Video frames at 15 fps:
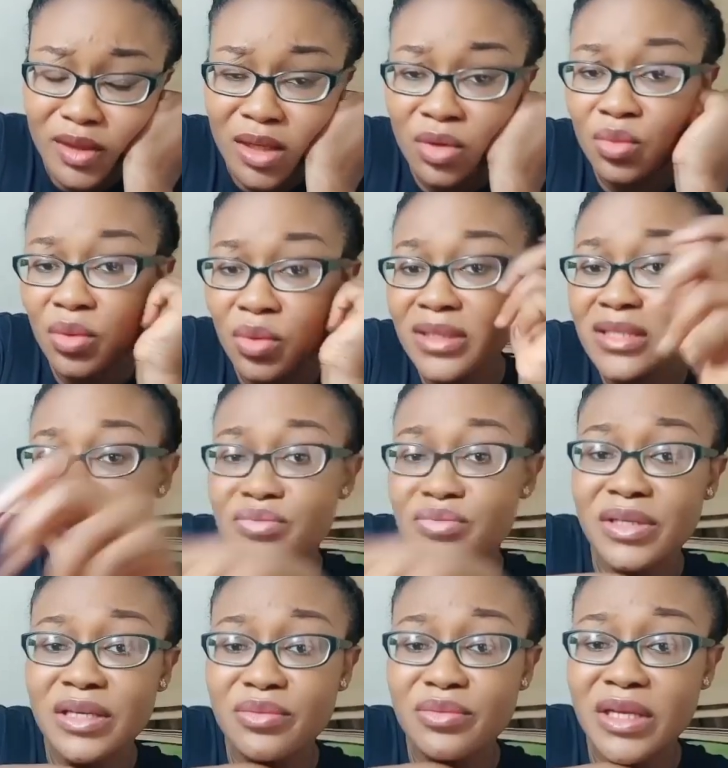what
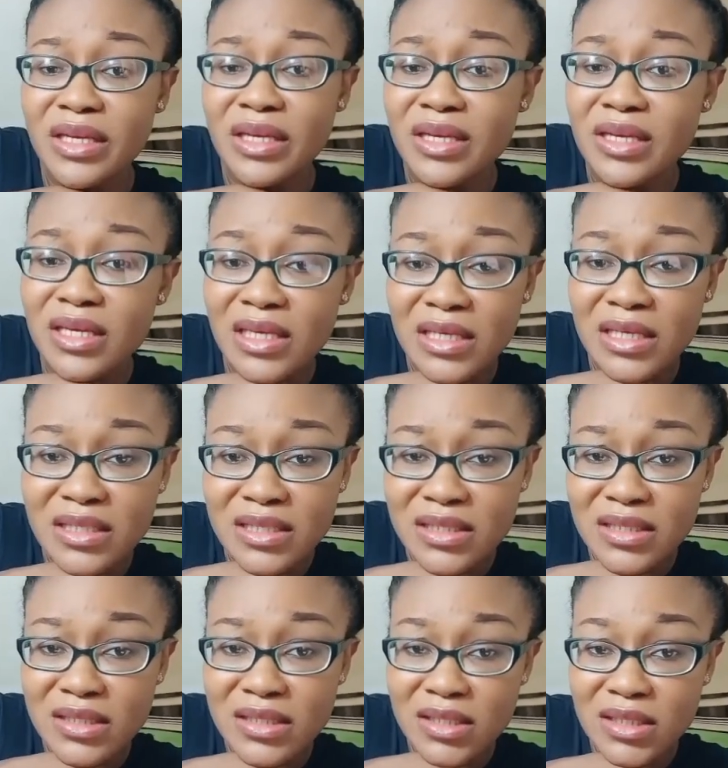really is
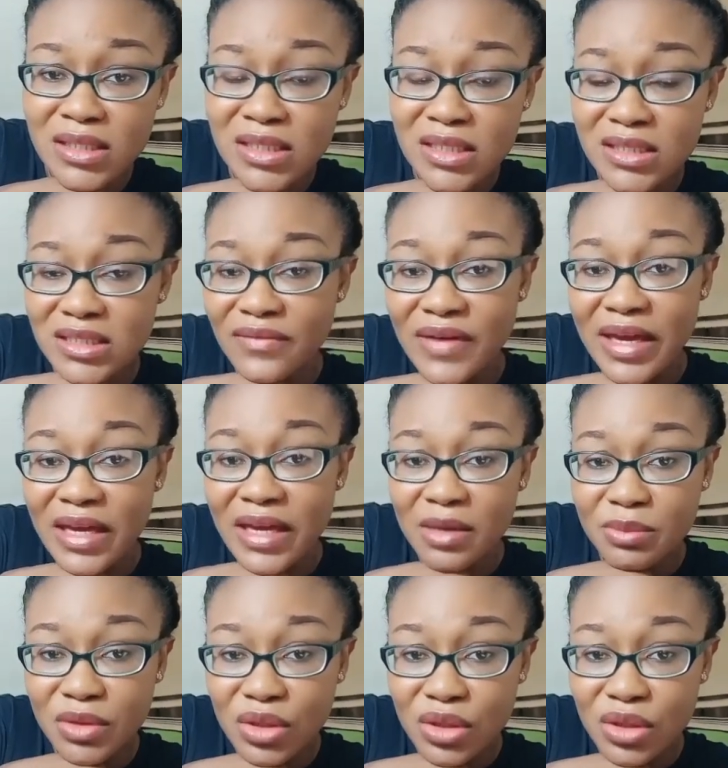this cervical
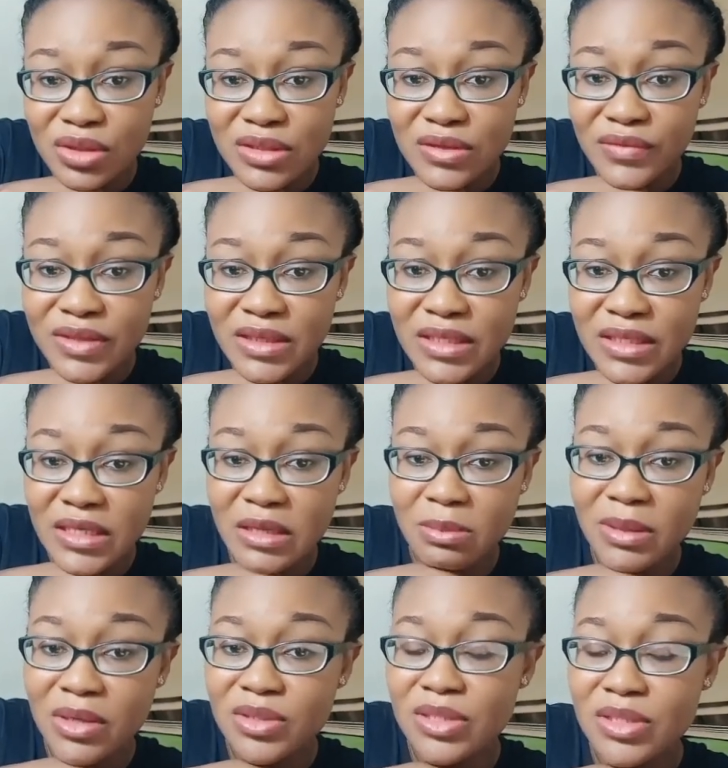mucus of a thing about.